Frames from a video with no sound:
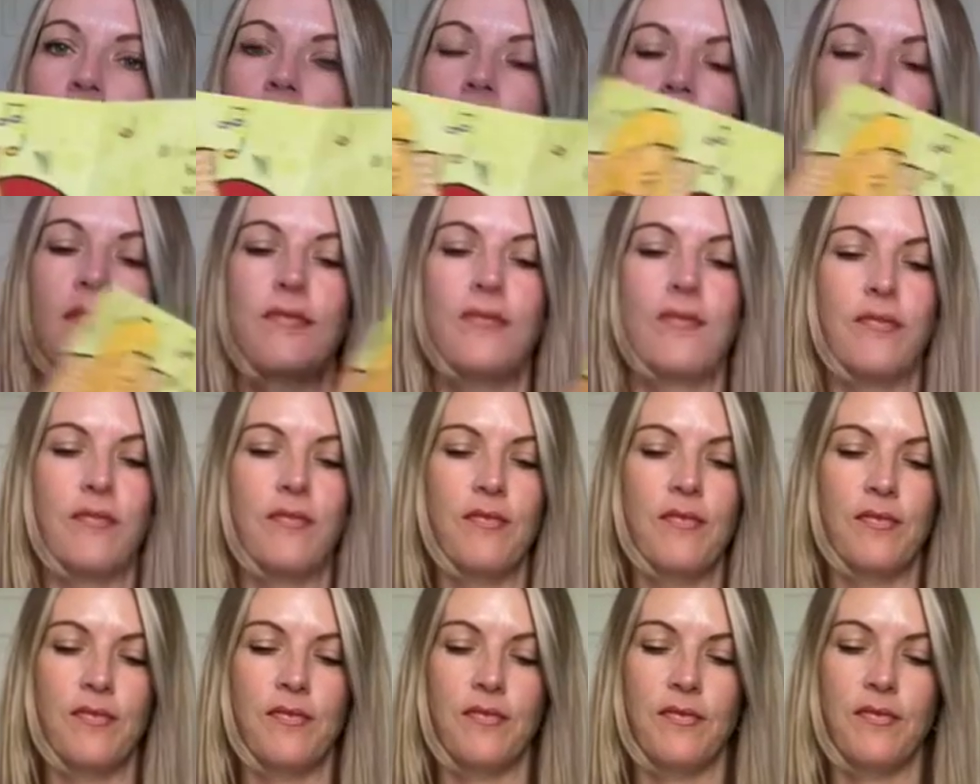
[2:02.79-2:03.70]

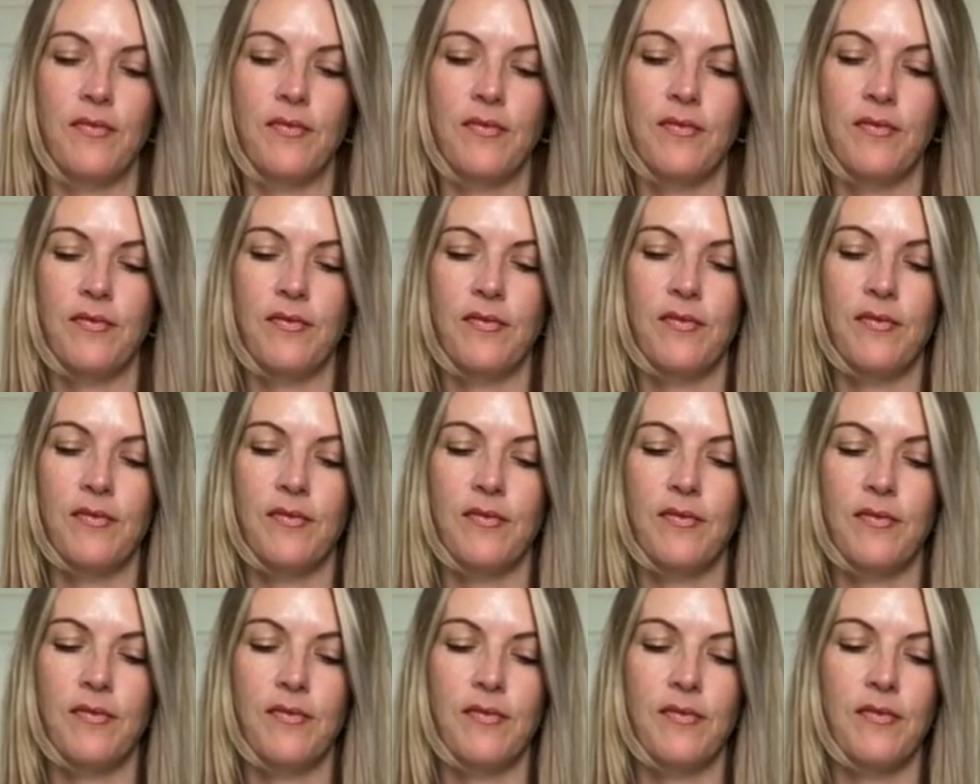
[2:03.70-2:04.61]

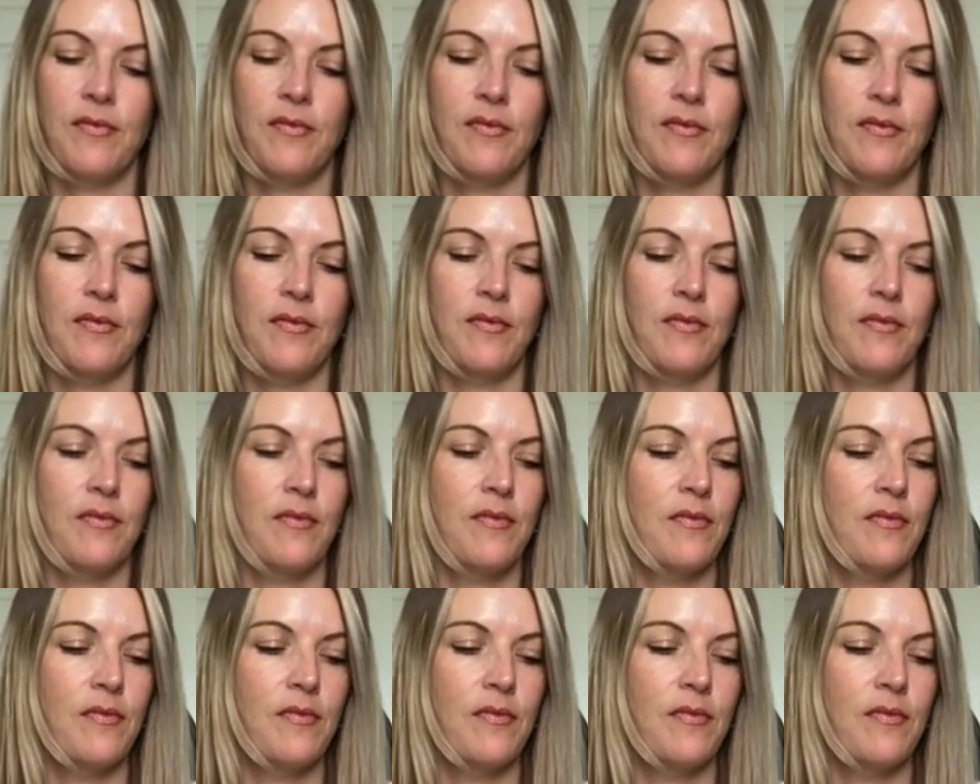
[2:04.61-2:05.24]
Nobody speaks.